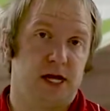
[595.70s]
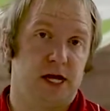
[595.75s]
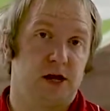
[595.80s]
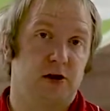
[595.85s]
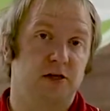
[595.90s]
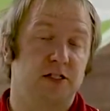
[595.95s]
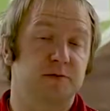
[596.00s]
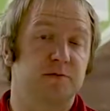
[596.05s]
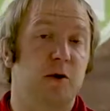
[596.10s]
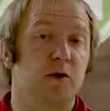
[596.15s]
It
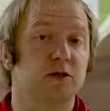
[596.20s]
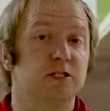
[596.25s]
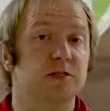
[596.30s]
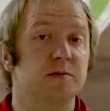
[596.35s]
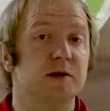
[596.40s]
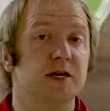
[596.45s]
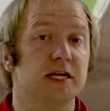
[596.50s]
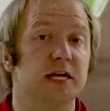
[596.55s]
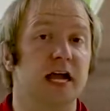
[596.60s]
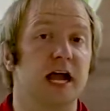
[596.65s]
was supposed to
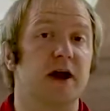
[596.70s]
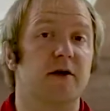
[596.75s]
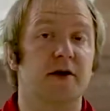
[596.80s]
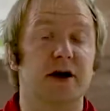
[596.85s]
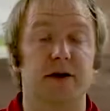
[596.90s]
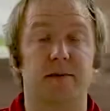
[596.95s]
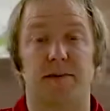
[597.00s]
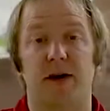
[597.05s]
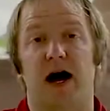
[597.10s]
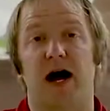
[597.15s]
be
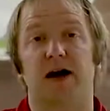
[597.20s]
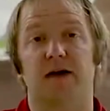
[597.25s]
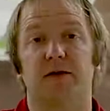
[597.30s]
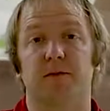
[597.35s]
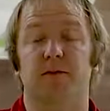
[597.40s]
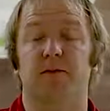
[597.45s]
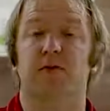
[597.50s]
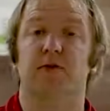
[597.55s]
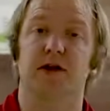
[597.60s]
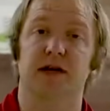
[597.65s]
carried by the
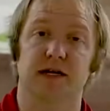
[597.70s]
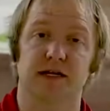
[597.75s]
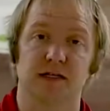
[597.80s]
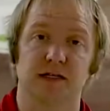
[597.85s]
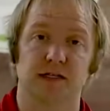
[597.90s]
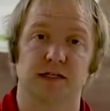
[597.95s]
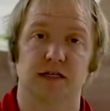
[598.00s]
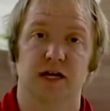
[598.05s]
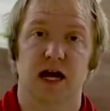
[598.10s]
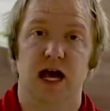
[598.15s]

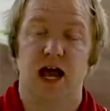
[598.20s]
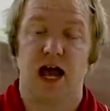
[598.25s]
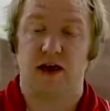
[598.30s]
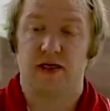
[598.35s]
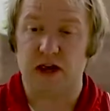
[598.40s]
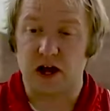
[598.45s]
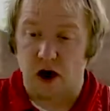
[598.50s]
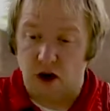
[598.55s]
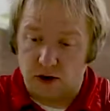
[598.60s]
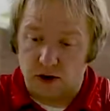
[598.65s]
priests.
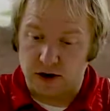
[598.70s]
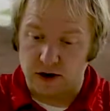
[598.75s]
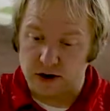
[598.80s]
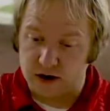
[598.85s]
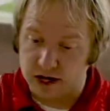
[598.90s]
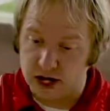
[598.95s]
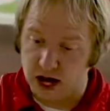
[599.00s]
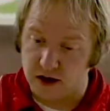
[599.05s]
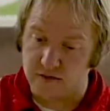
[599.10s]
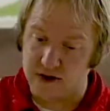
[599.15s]
The Ark of the
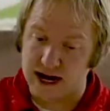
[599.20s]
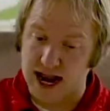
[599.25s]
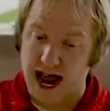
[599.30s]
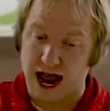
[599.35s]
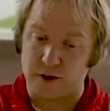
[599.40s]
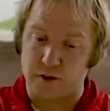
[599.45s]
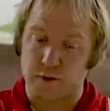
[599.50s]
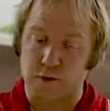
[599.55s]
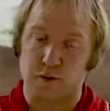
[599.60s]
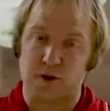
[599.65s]
Covenant
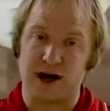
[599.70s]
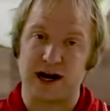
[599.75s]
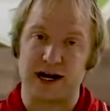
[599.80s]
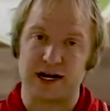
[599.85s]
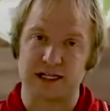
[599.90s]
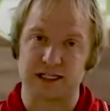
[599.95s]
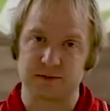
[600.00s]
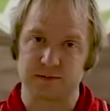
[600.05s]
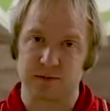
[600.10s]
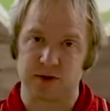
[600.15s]
had
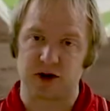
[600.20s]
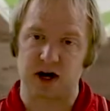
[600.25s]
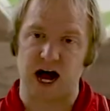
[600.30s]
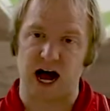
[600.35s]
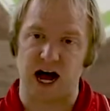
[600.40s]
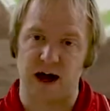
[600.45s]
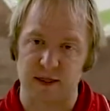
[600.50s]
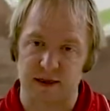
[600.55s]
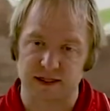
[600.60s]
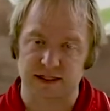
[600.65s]
rings put
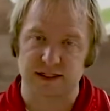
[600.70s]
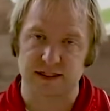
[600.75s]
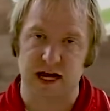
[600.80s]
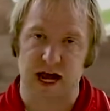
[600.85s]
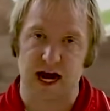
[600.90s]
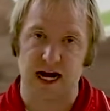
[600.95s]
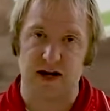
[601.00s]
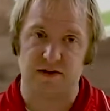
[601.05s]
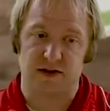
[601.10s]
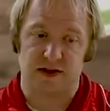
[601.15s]
on the
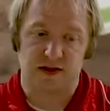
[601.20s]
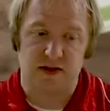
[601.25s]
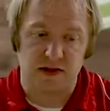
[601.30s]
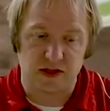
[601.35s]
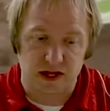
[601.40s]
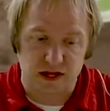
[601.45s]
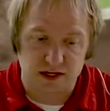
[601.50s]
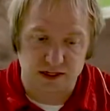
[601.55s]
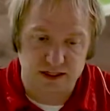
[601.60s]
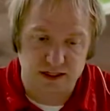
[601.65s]
side of it that
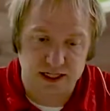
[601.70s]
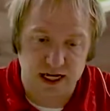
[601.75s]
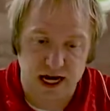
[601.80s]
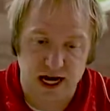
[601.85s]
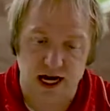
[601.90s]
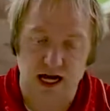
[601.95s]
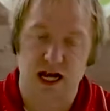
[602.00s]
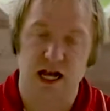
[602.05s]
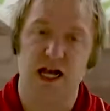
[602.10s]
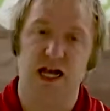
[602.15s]
they could
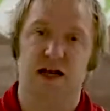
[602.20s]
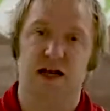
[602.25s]
take